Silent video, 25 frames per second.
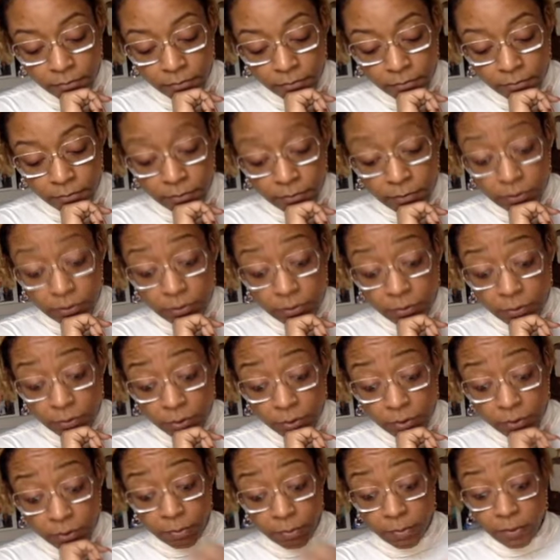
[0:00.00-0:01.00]
But the
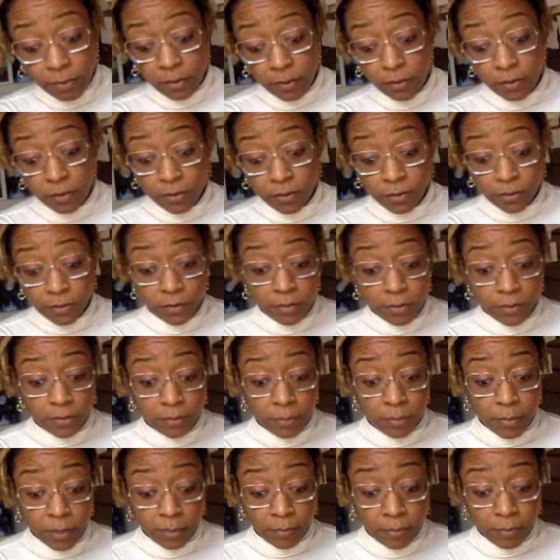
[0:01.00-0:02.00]
Queen of Pentacles
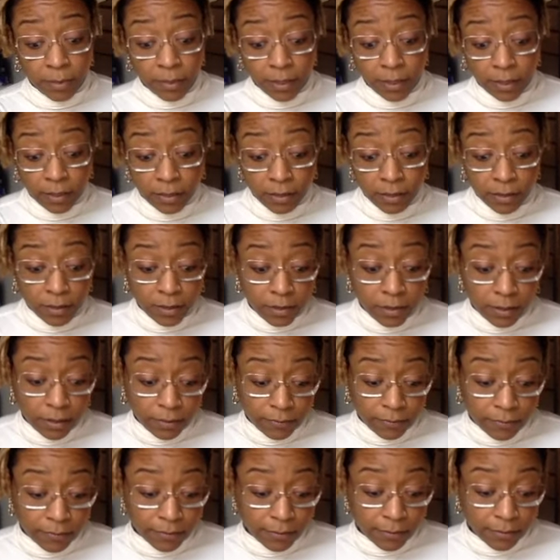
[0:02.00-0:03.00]
may beg to
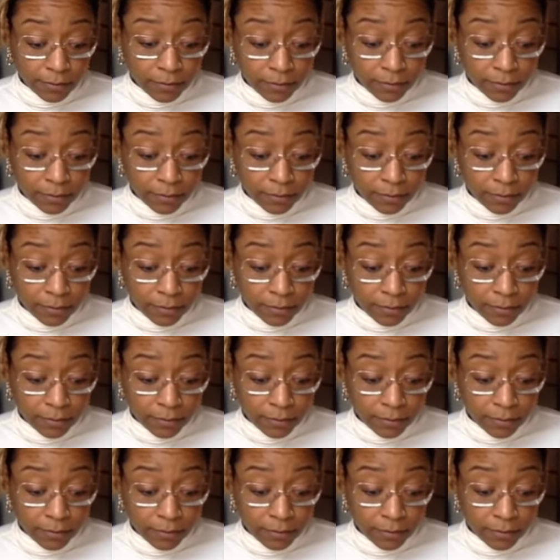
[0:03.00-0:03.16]
differ.